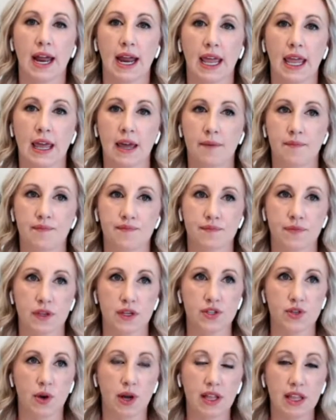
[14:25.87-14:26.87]
And
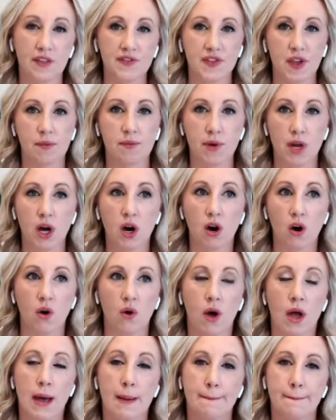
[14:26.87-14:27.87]
so I let them
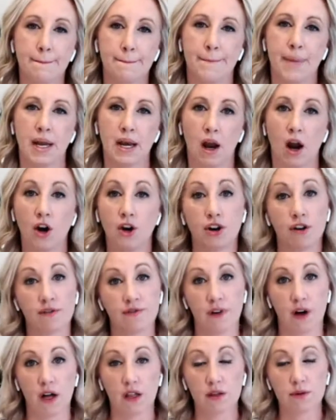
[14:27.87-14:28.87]
know, but are your
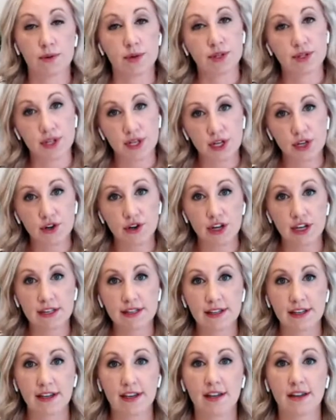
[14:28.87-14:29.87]
followers
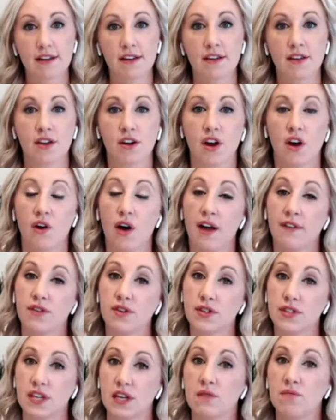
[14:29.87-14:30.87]
increasing? Have
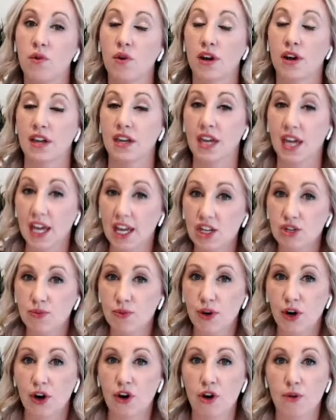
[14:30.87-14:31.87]
you seen more
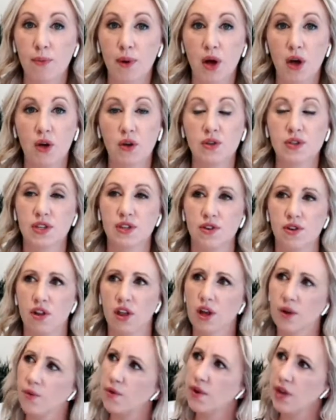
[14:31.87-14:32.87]
engagement on your posts? And they're
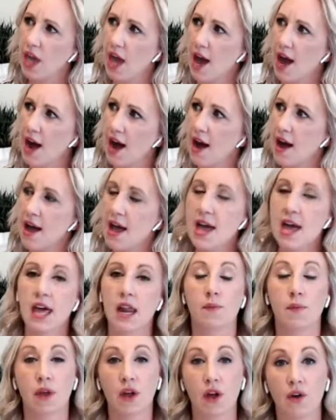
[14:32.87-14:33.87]
like, well, yeah.
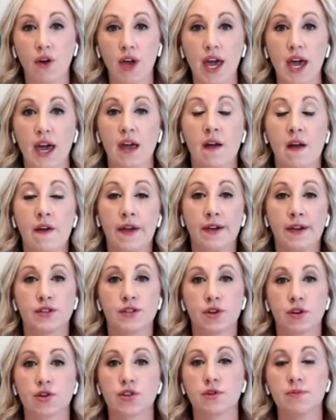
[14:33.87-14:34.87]
And I'm like, okay,
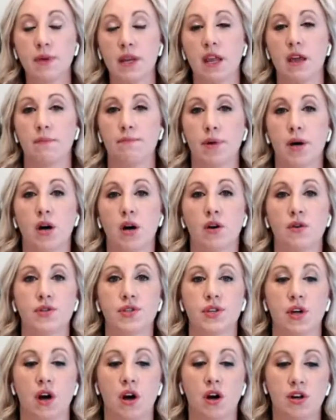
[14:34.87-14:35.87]
social media
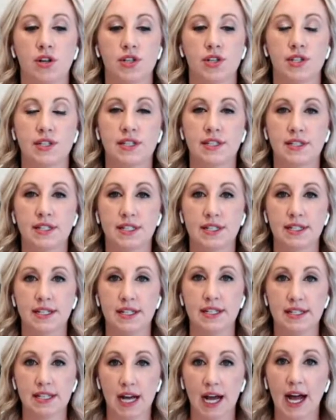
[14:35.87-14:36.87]
posts are
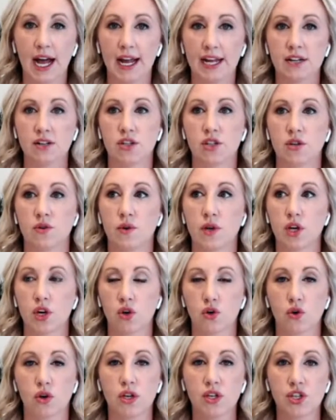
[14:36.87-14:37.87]
designed to
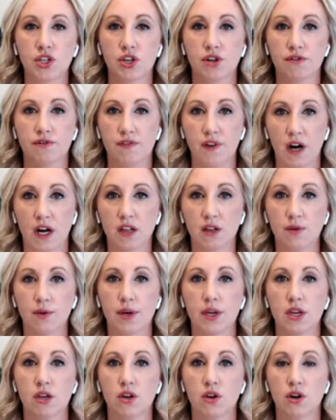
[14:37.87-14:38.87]
increase your
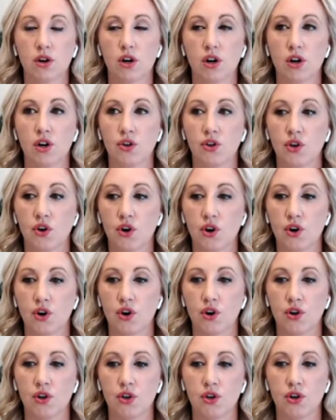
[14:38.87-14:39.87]
following, your
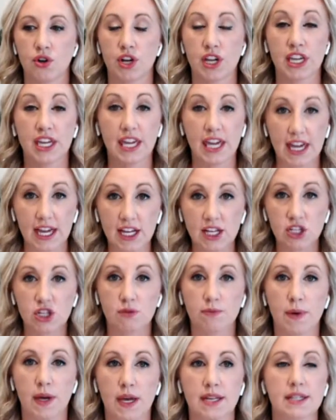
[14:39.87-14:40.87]

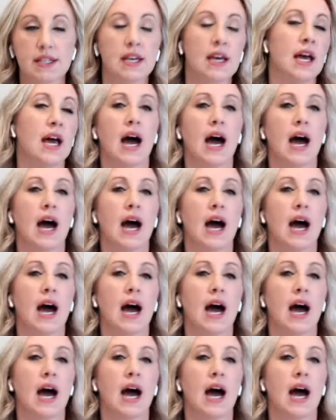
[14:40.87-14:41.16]
engagement.